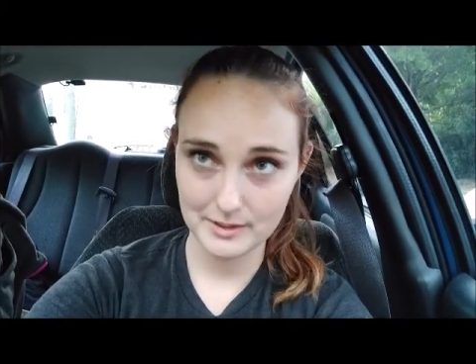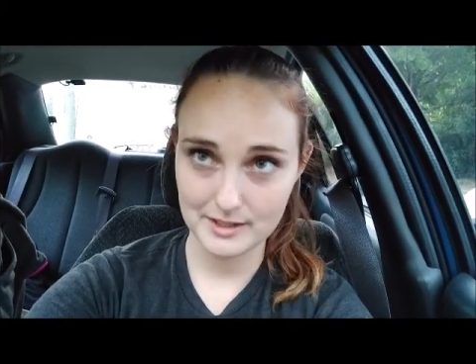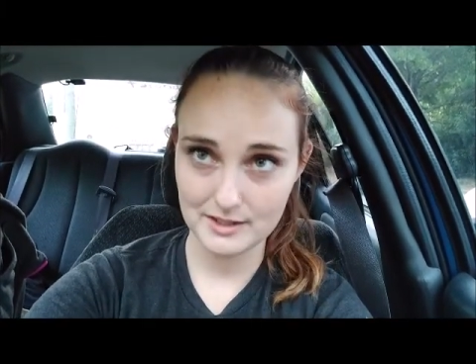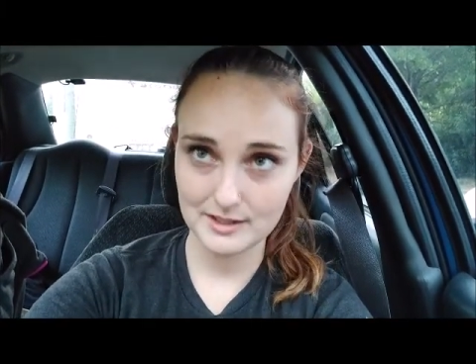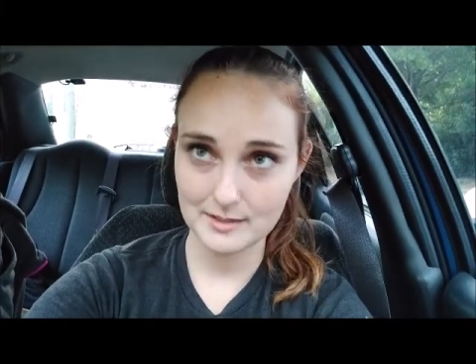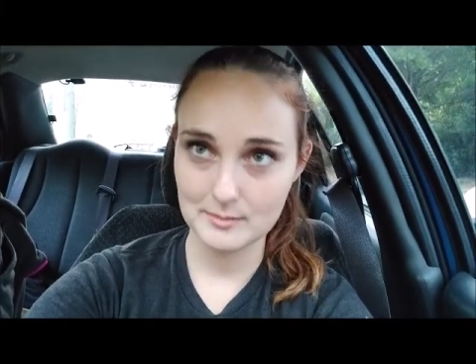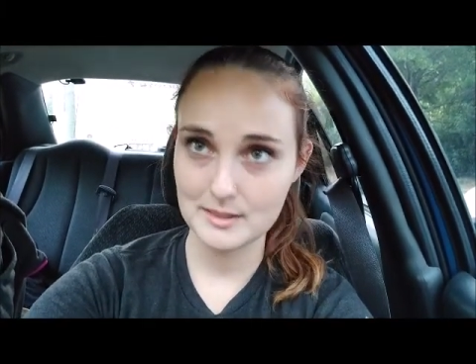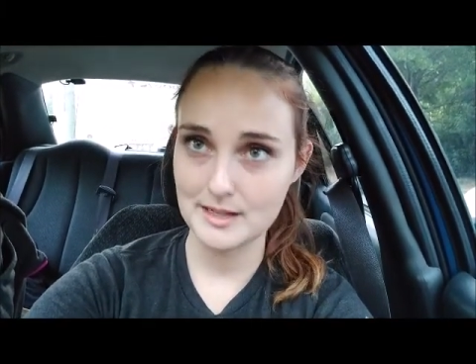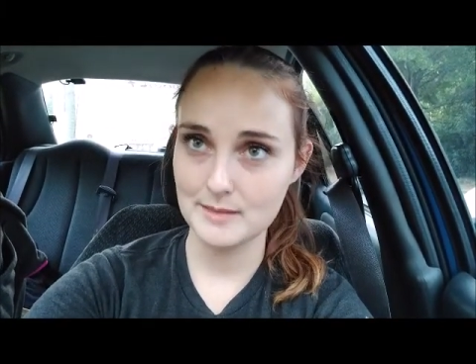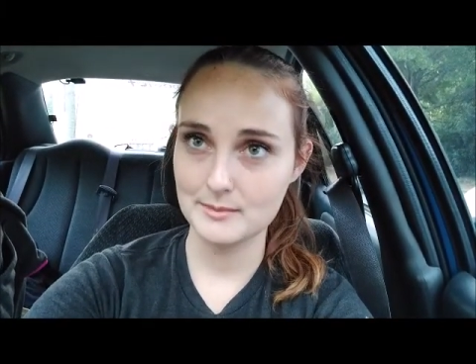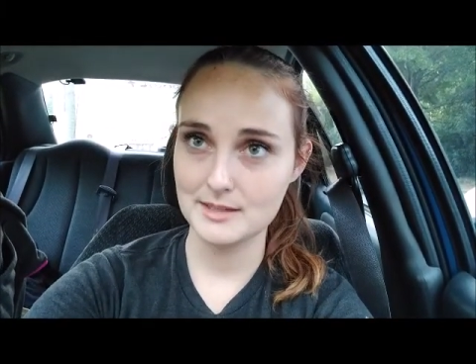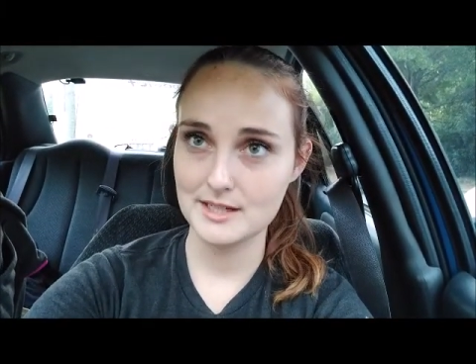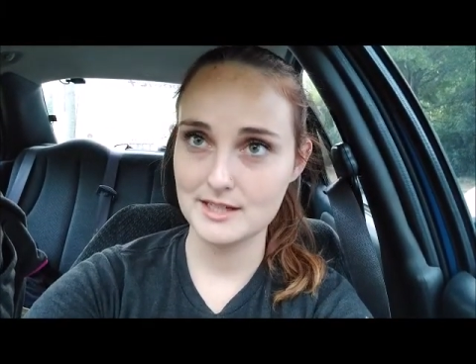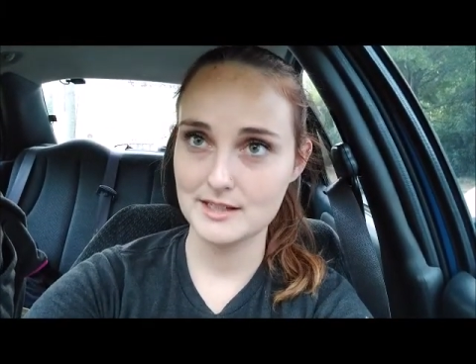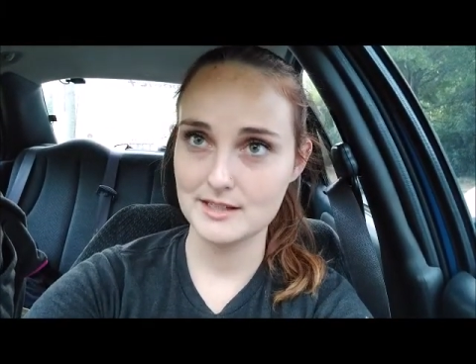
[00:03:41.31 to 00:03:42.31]
which
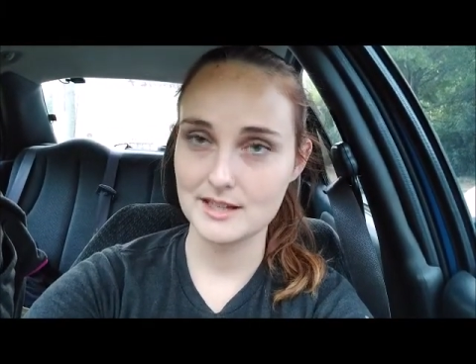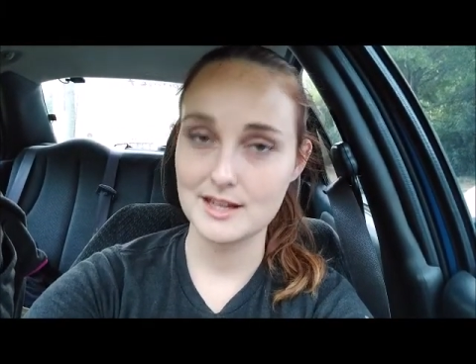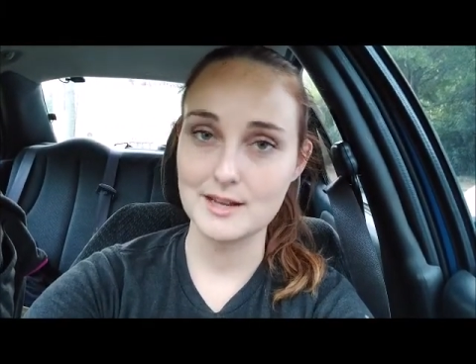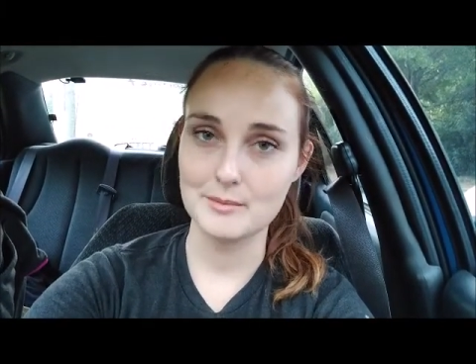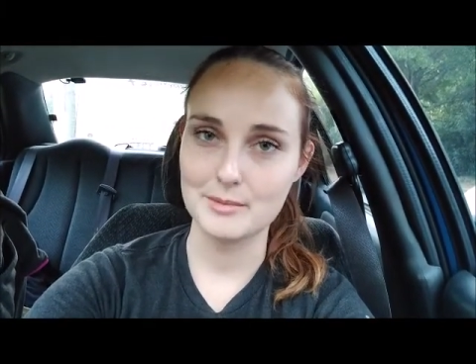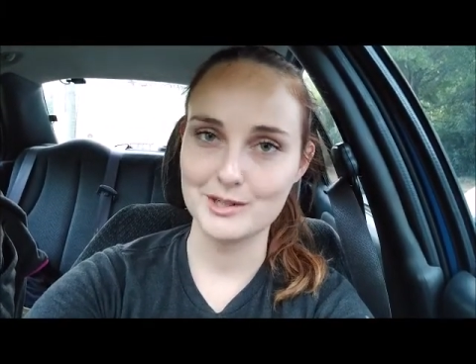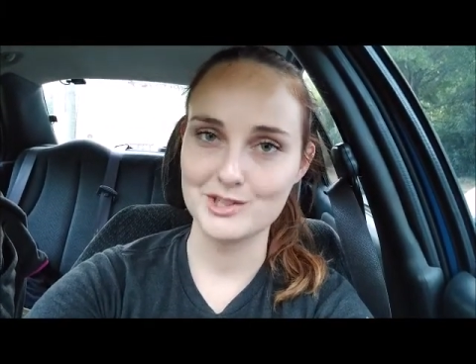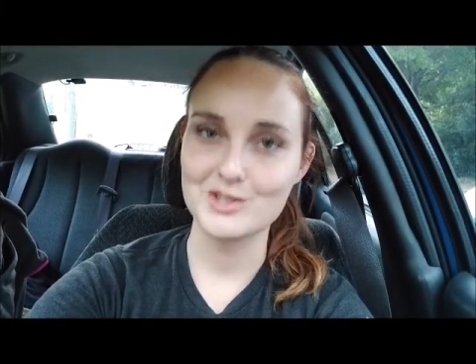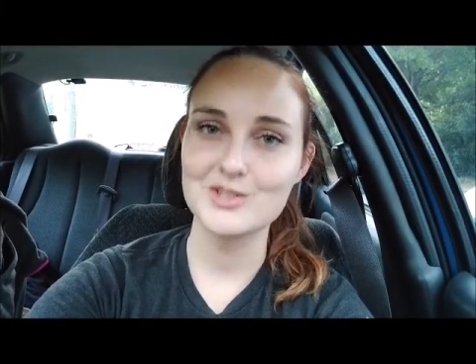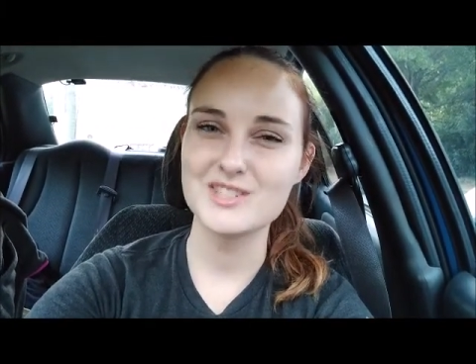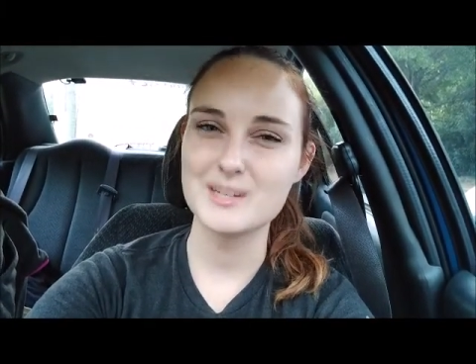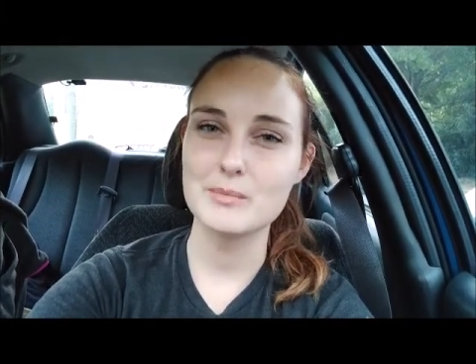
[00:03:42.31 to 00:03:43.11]
sometimes it is, like in pictures,